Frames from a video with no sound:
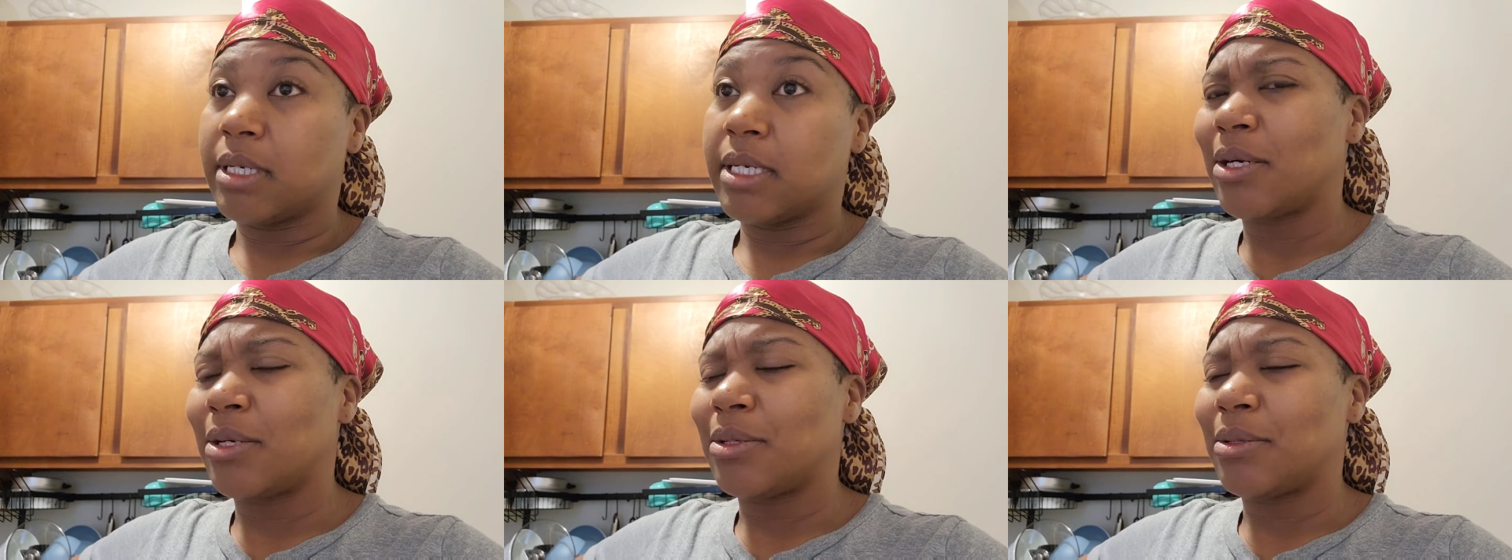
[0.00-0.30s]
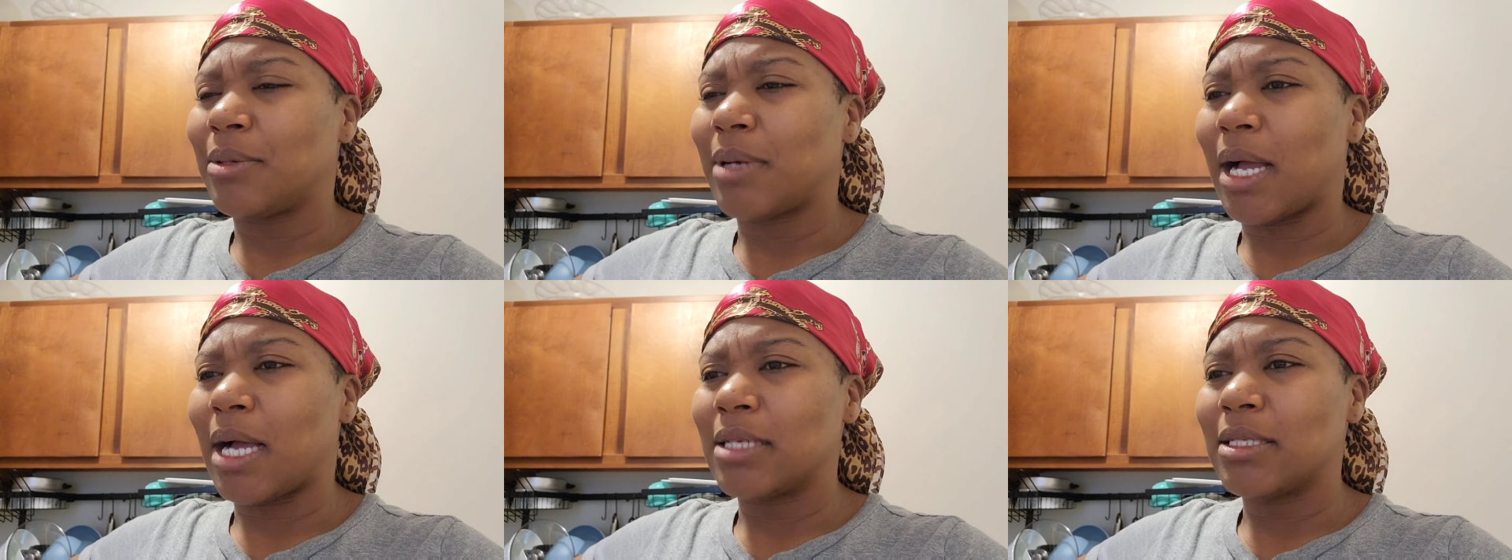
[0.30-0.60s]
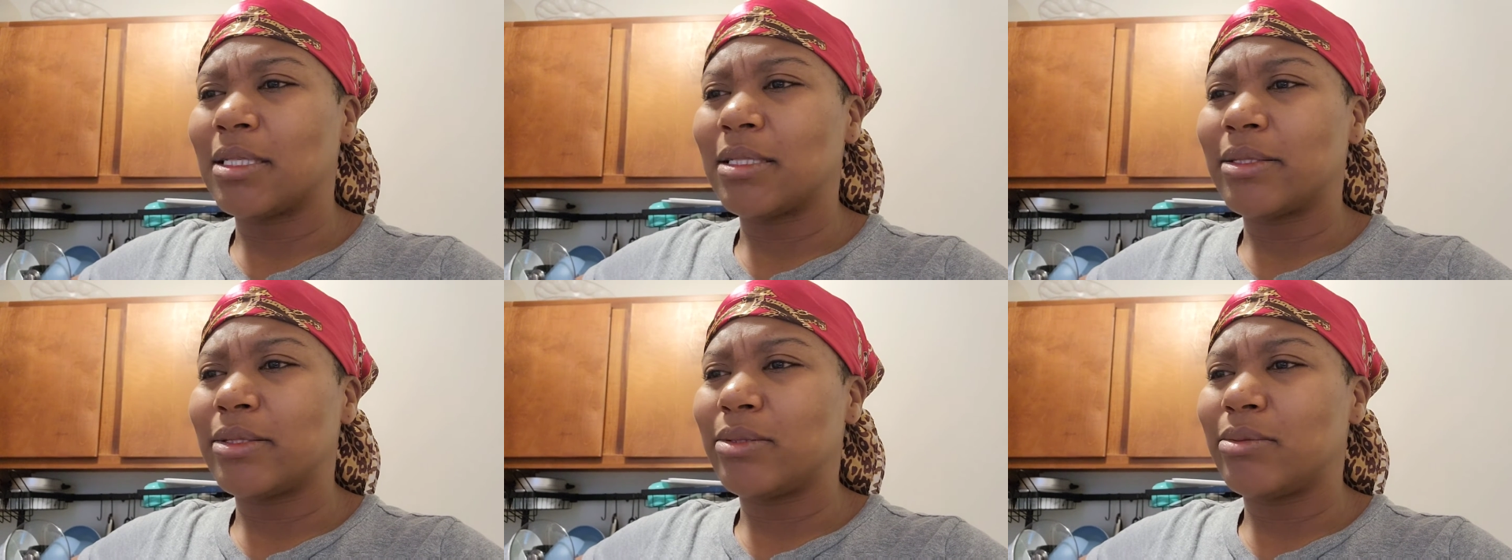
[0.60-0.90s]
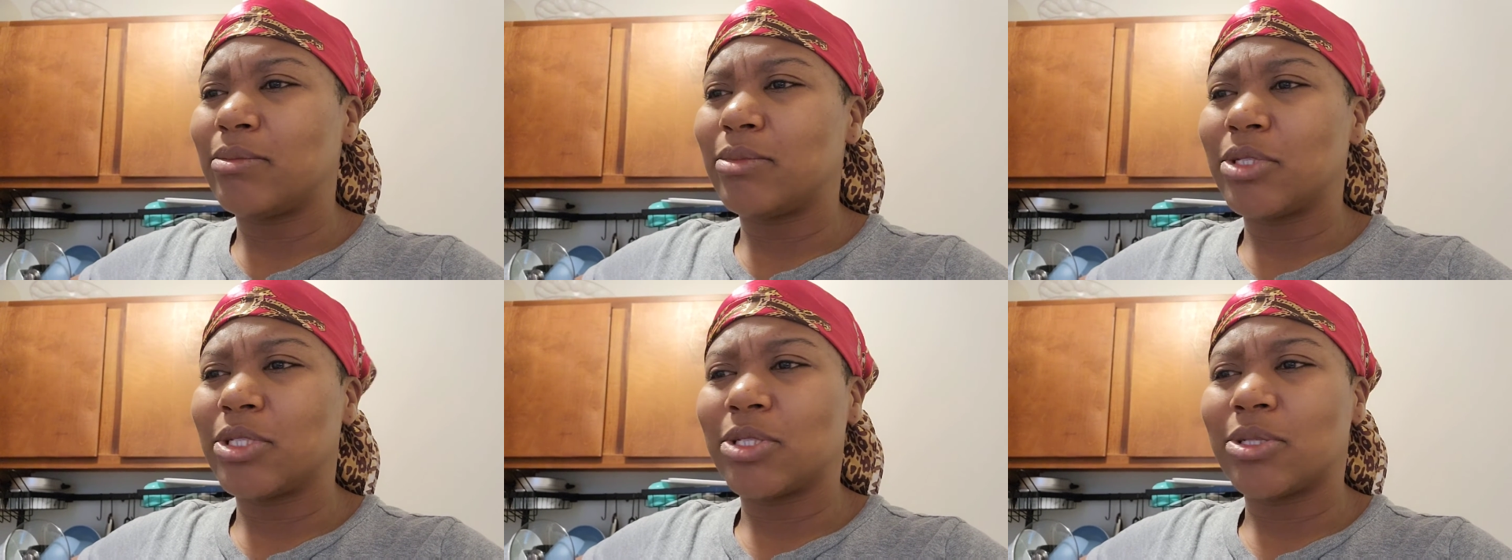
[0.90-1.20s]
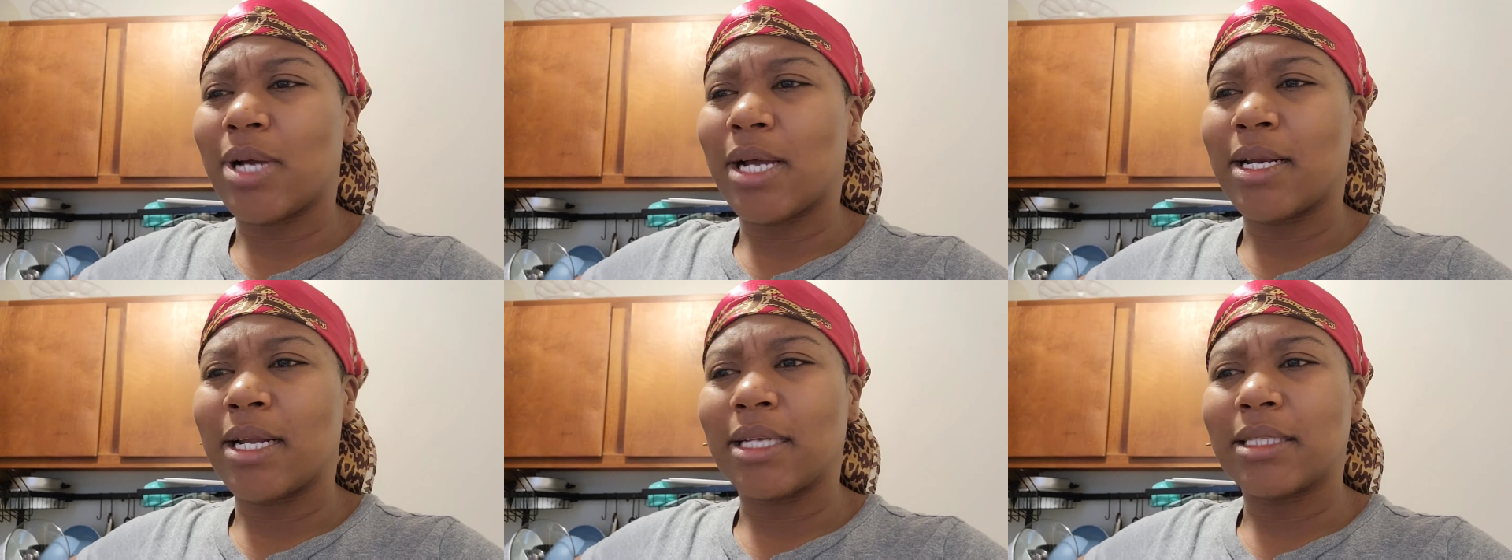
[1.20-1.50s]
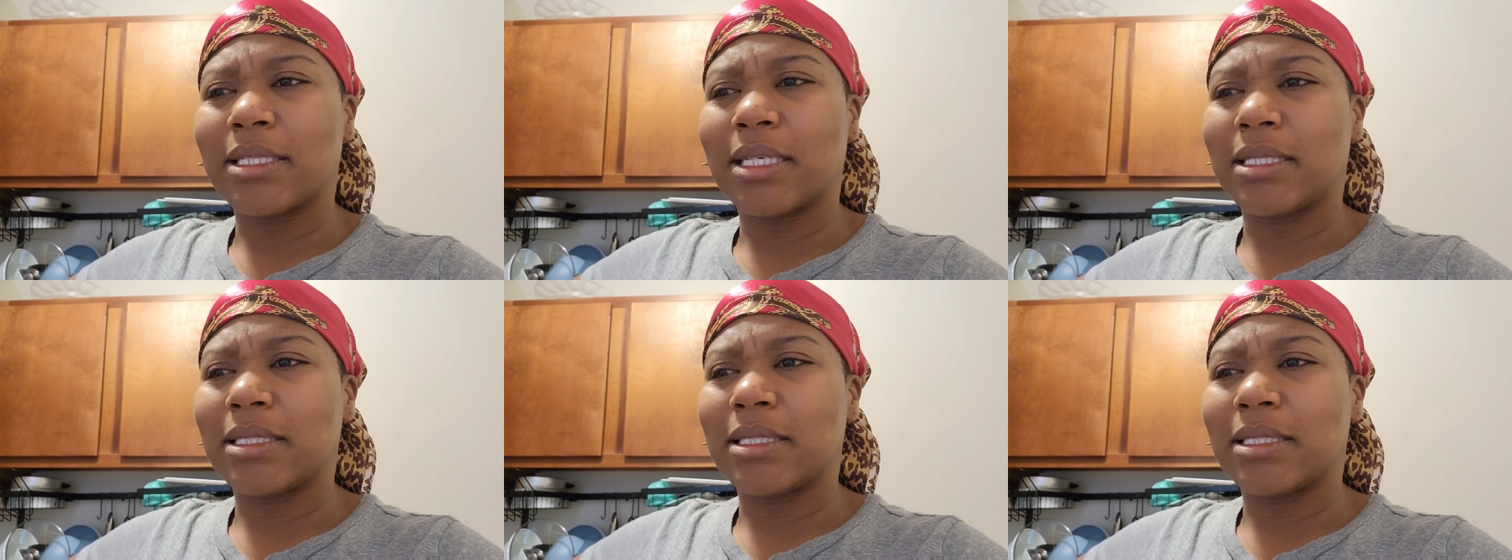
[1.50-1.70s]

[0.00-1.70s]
So, I just try not